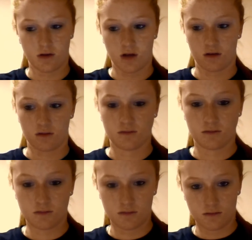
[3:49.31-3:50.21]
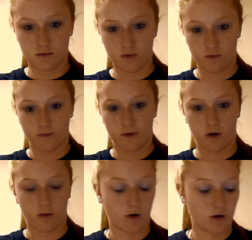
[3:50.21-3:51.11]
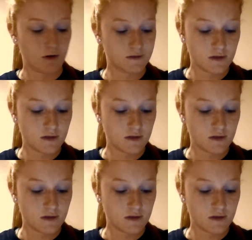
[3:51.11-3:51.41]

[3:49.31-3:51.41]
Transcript: than too far apart,